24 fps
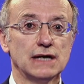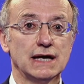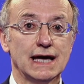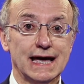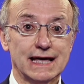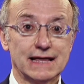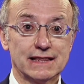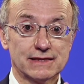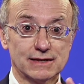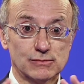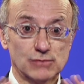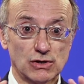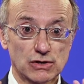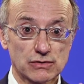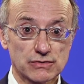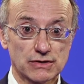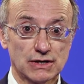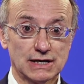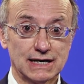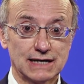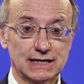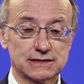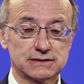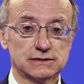and among the
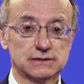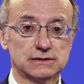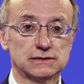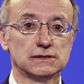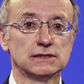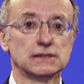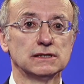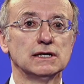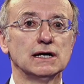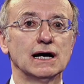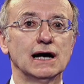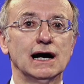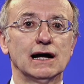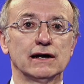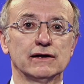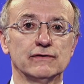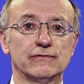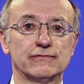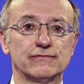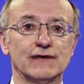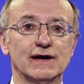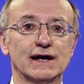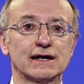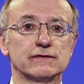latter, are
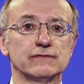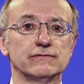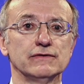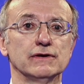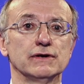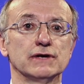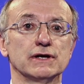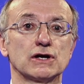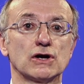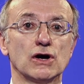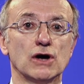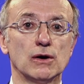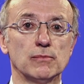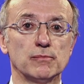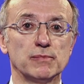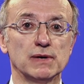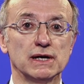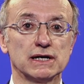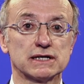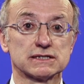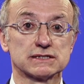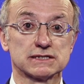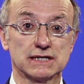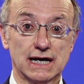in fact very
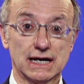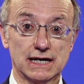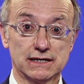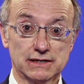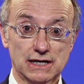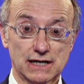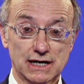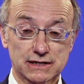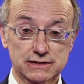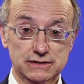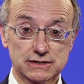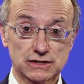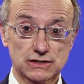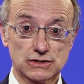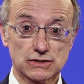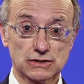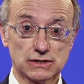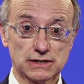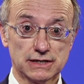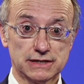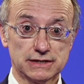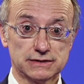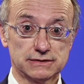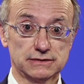complex and
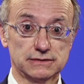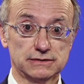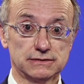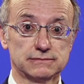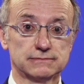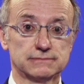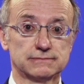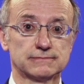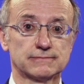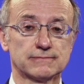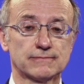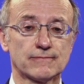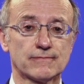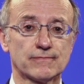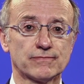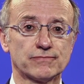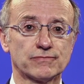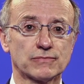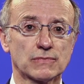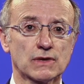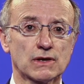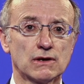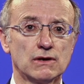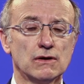articulated.
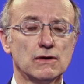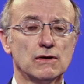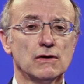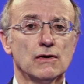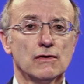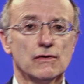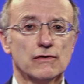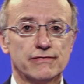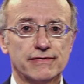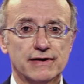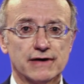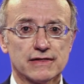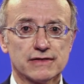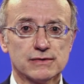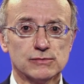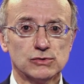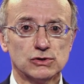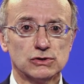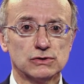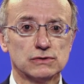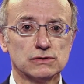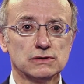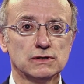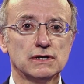
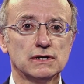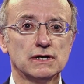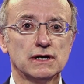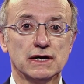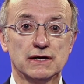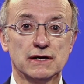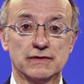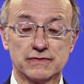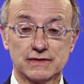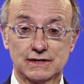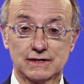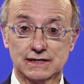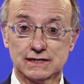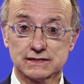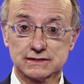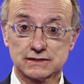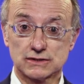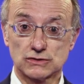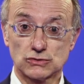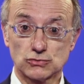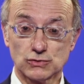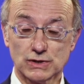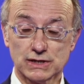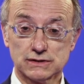Furthermore, in the
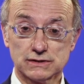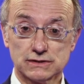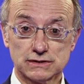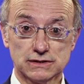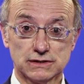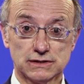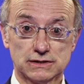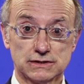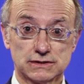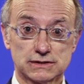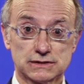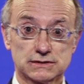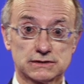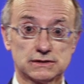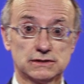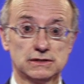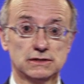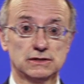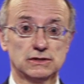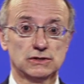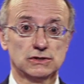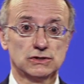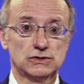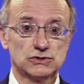last 20 years,
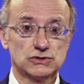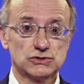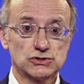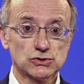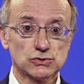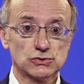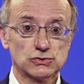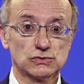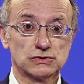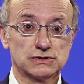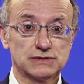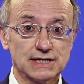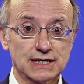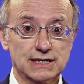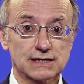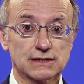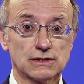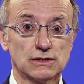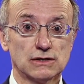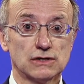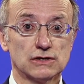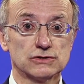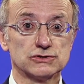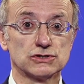due to
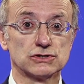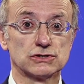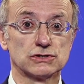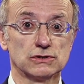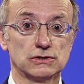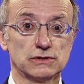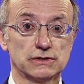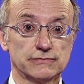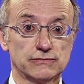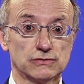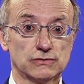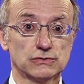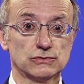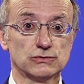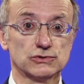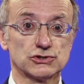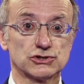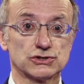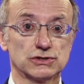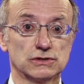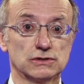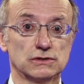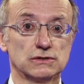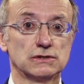technological
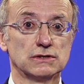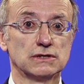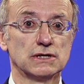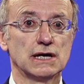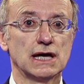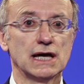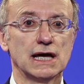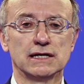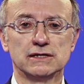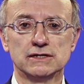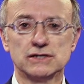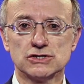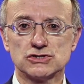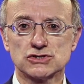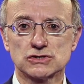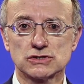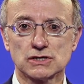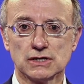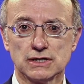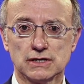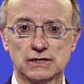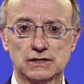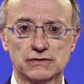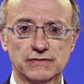evolution and
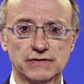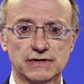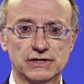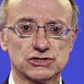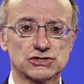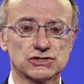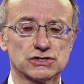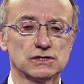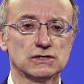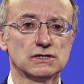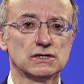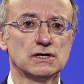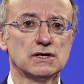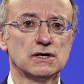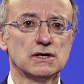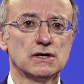digital innovation,